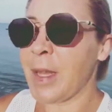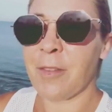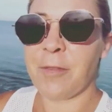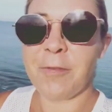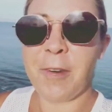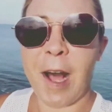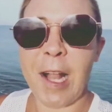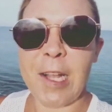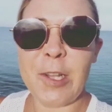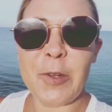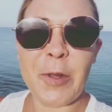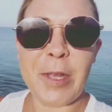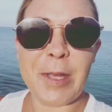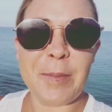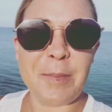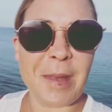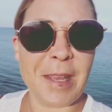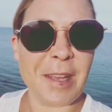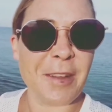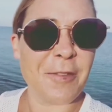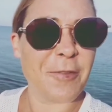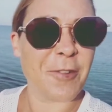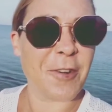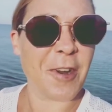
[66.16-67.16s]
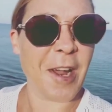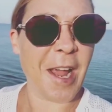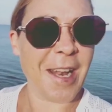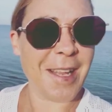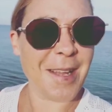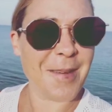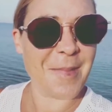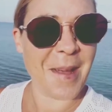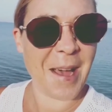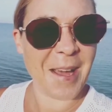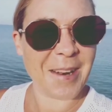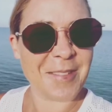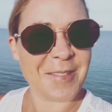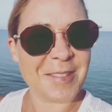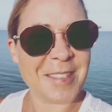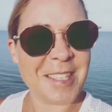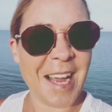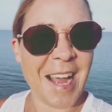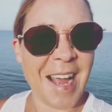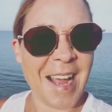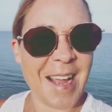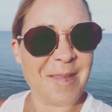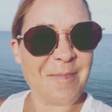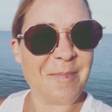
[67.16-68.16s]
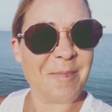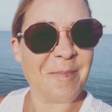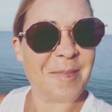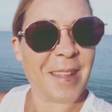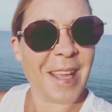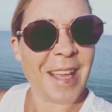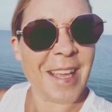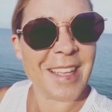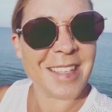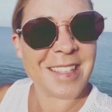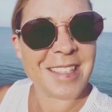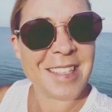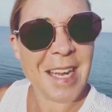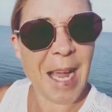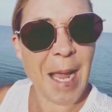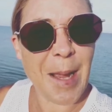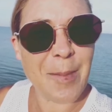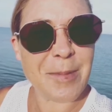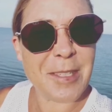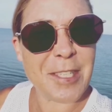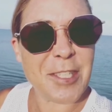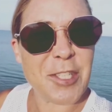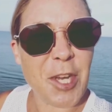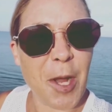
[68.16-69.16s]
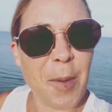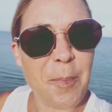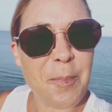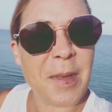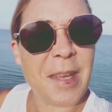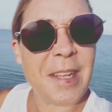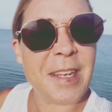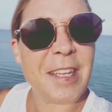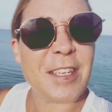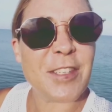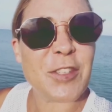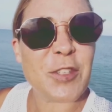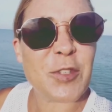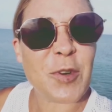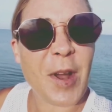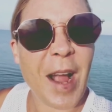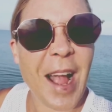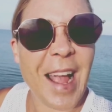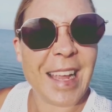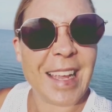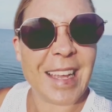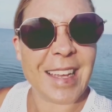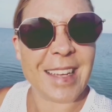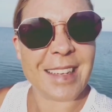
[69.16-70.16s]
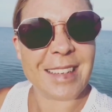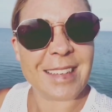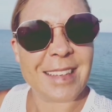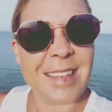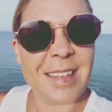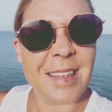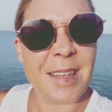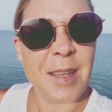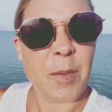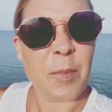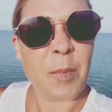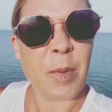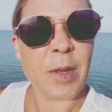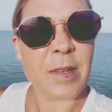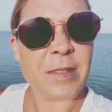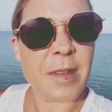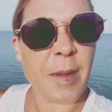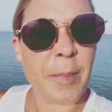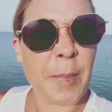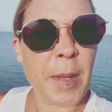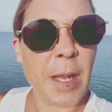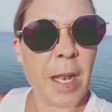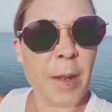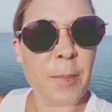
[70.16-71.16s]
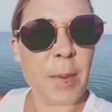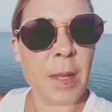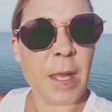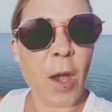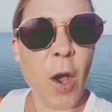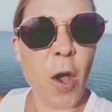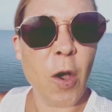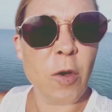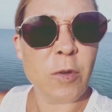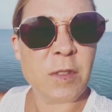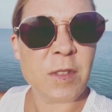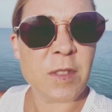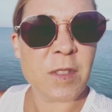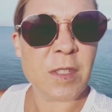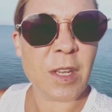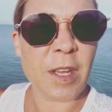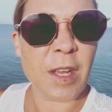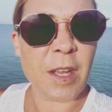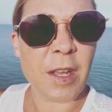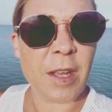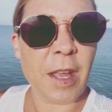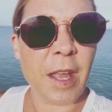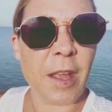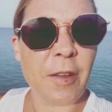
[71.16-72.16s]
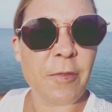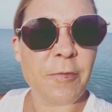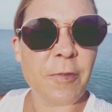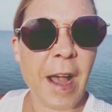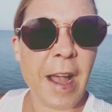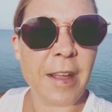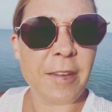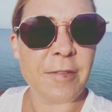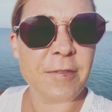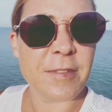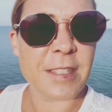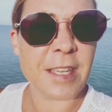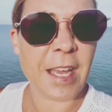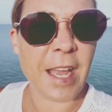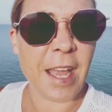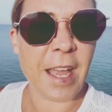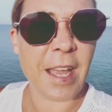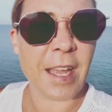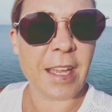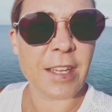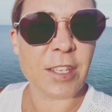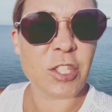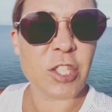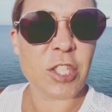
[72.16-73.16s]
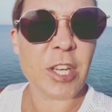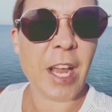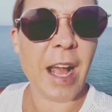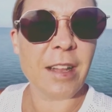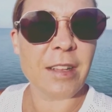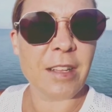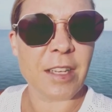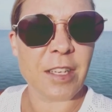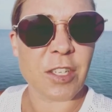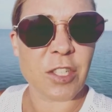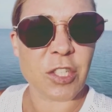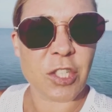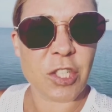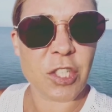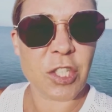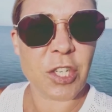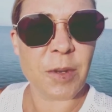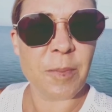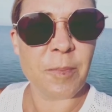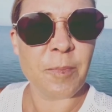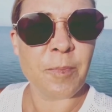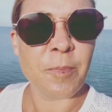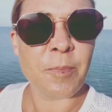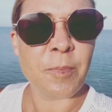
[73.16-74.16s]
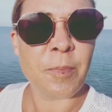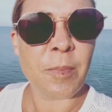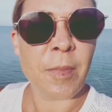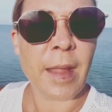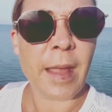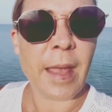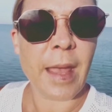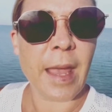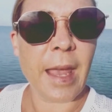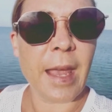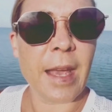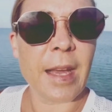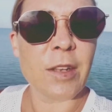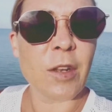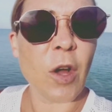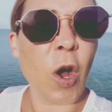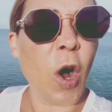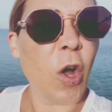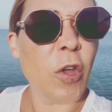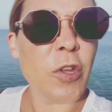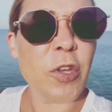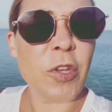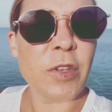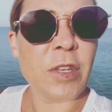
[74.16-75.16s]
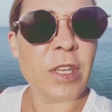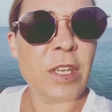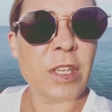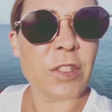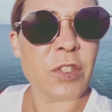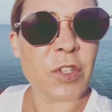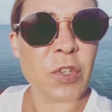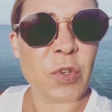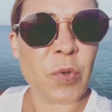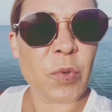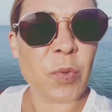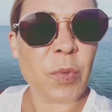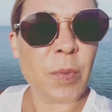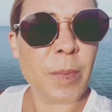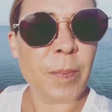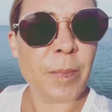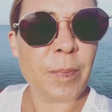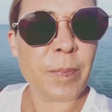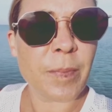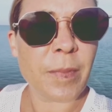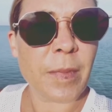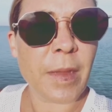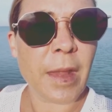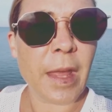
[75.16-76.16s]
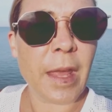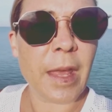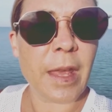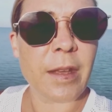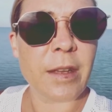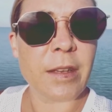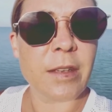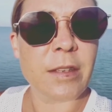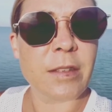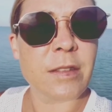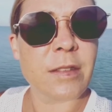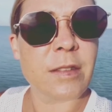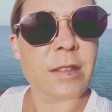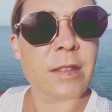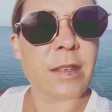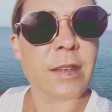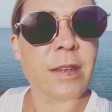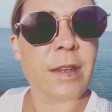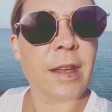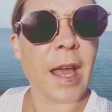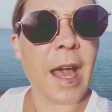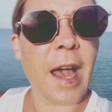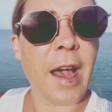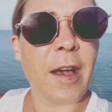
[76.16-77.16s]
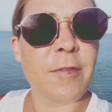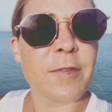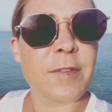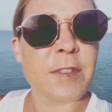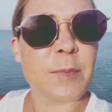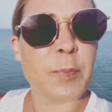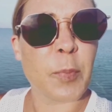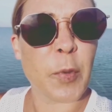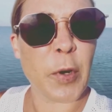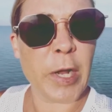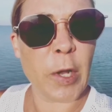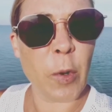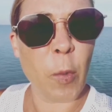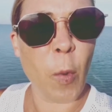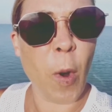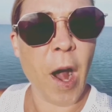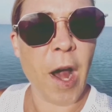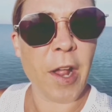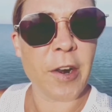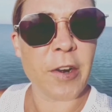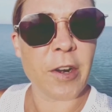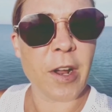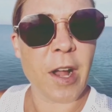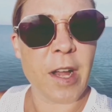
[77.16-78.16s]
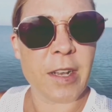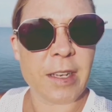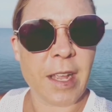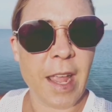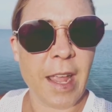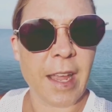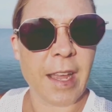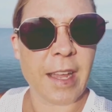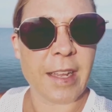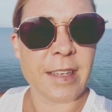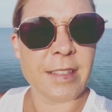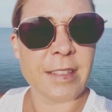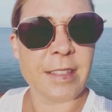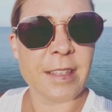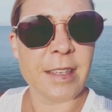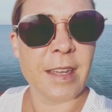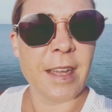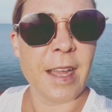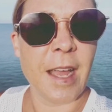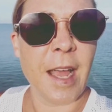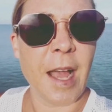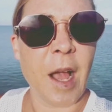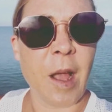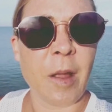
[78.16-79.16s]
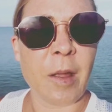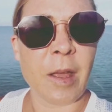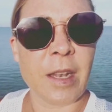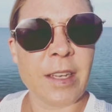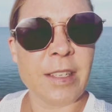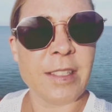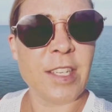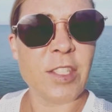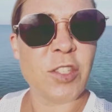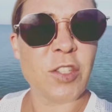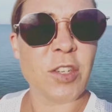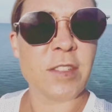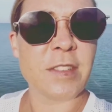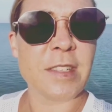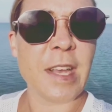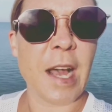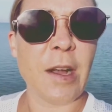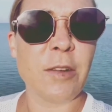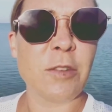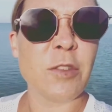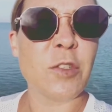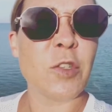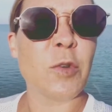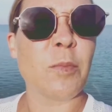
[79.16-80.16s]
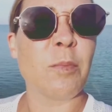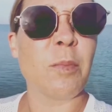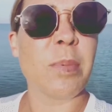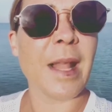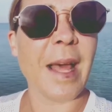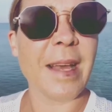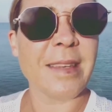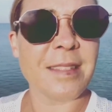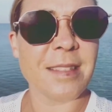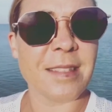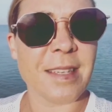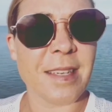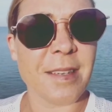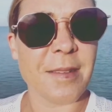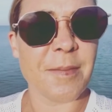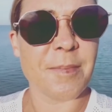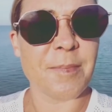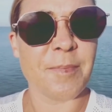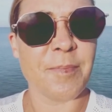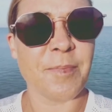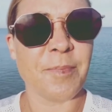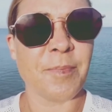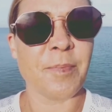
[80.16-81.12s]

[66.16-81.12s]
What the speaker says: been following me for any amount of time, it's time to jump in and try it, because I'm going to be hosting a 5-day challenge. And all you need to do is have spring water on hand. I'm going to teach us how to bless it.